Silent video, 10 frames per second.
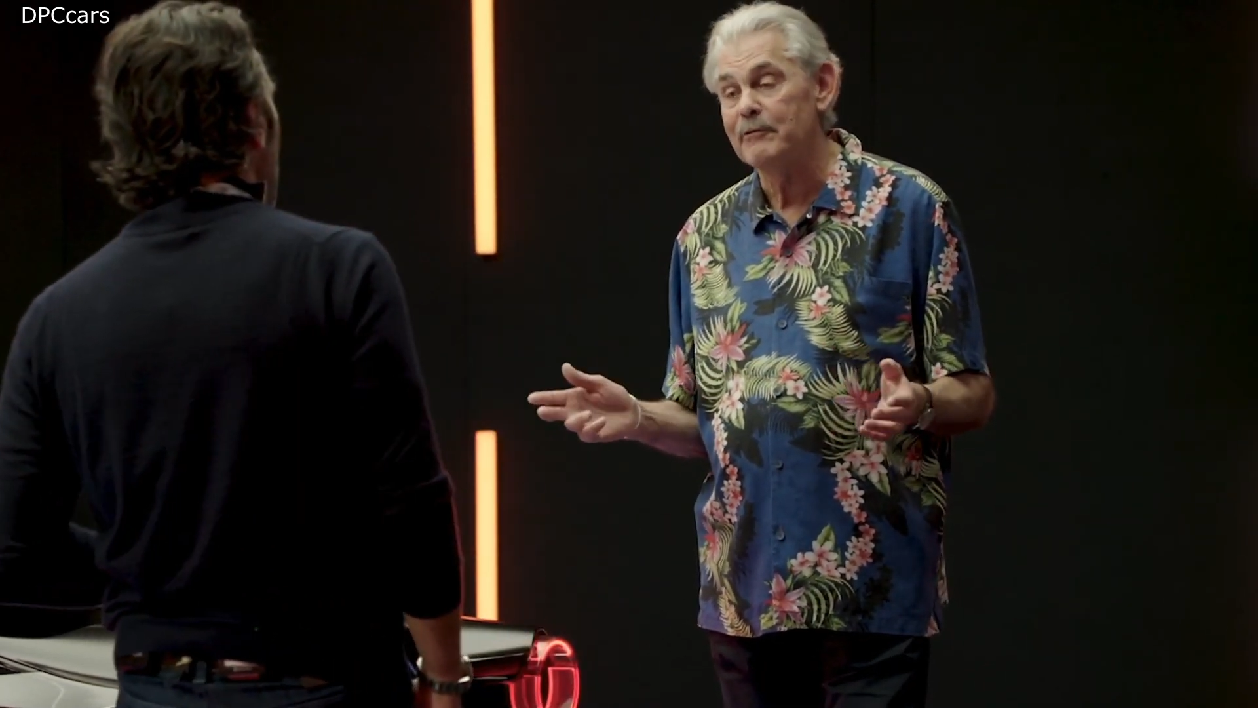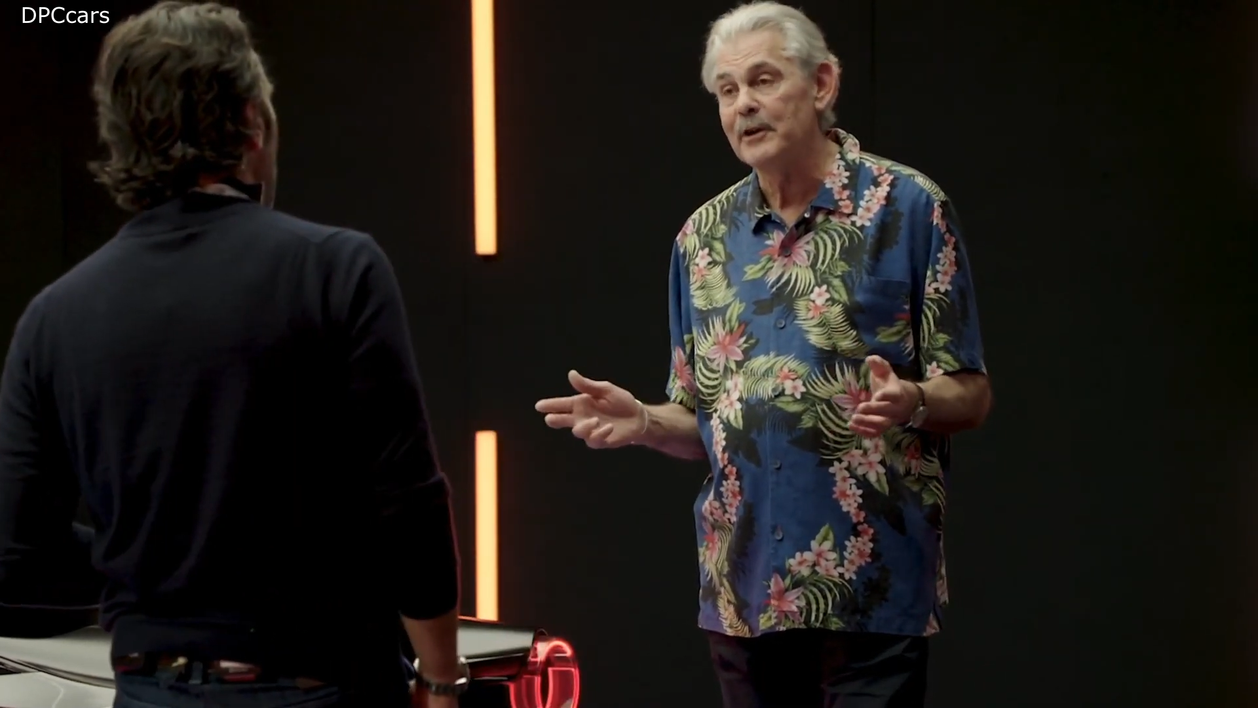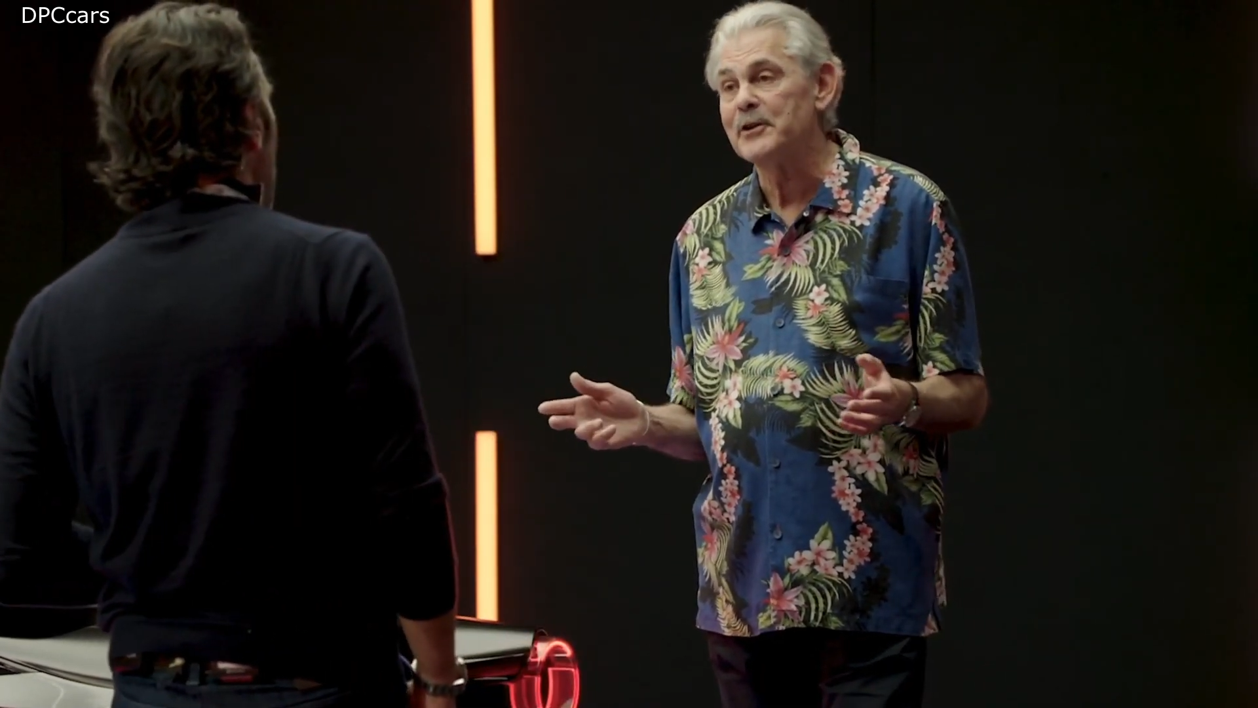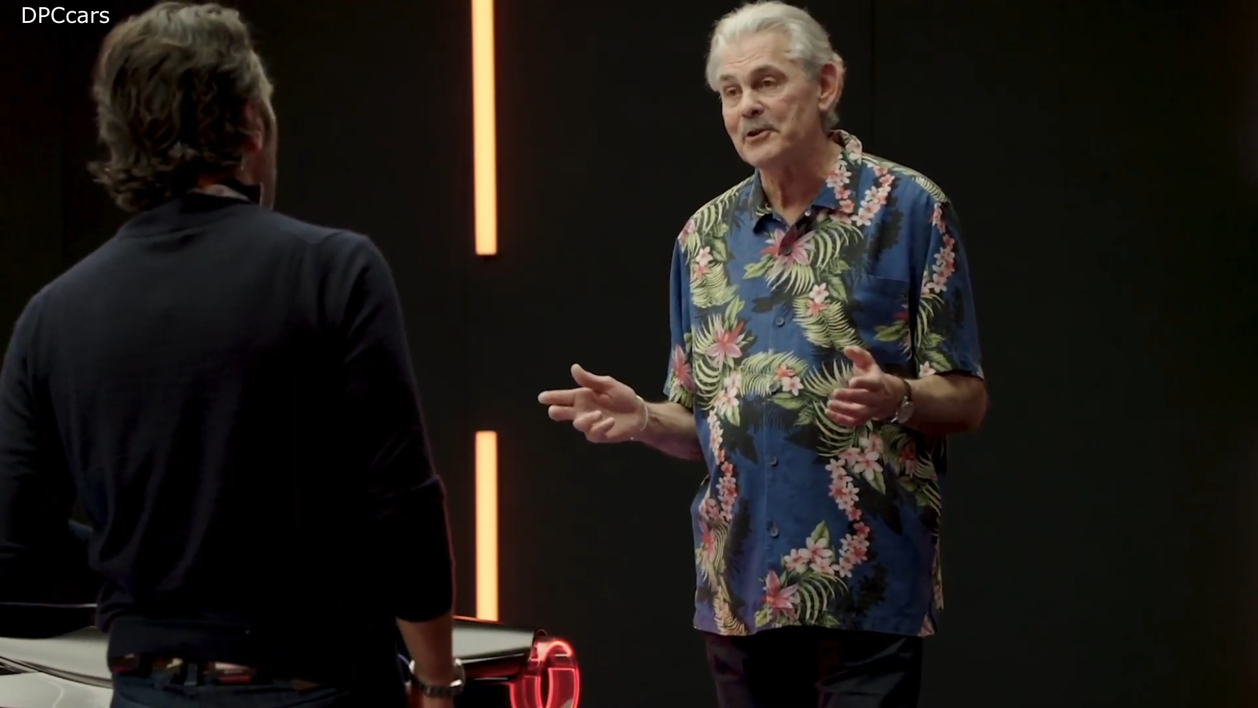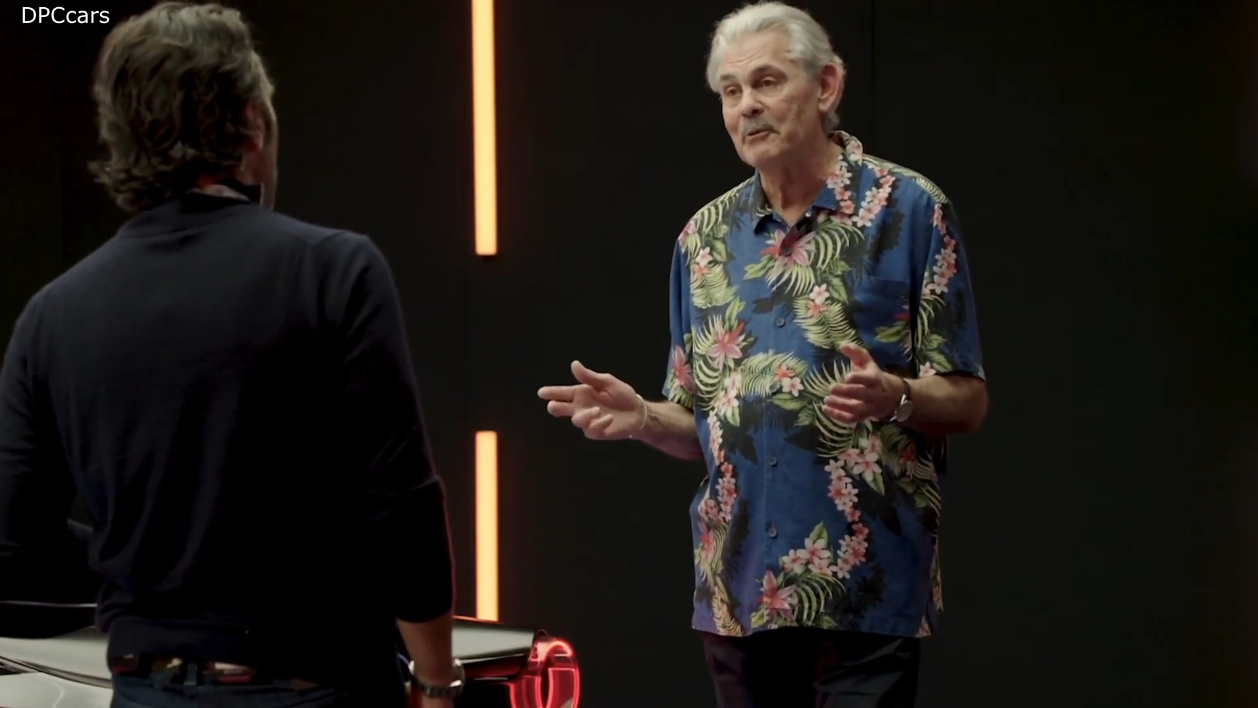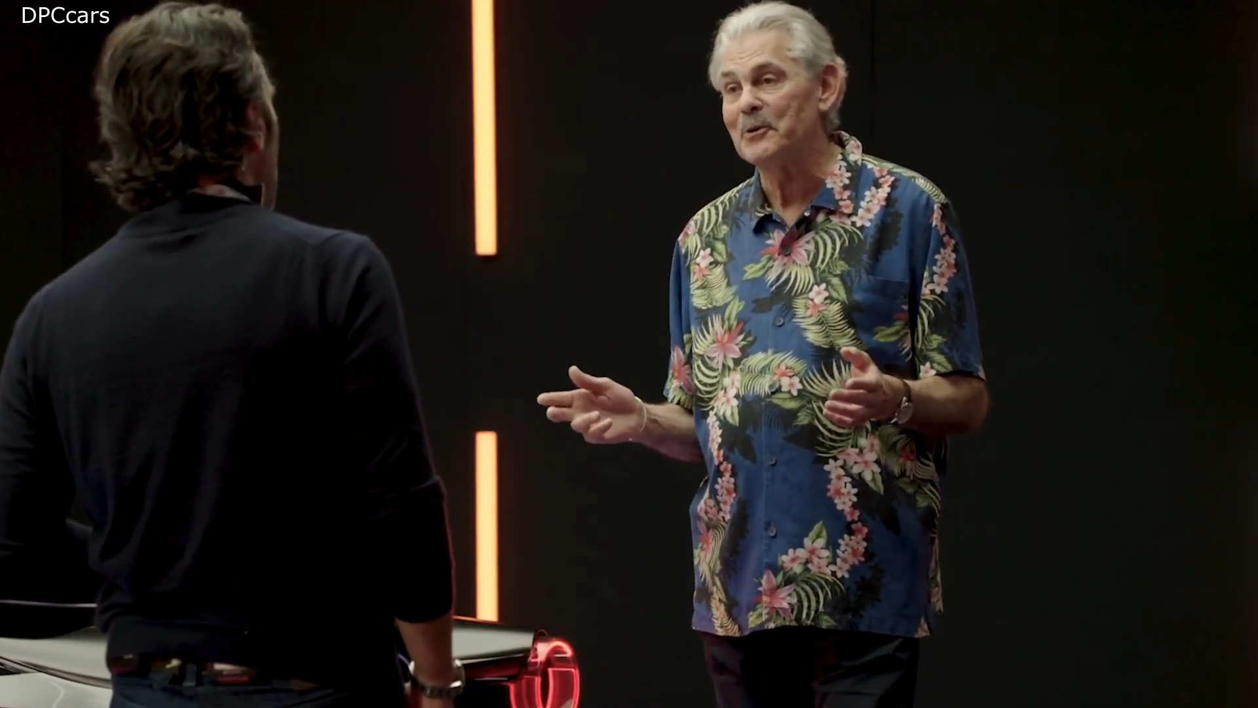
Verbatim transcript: feature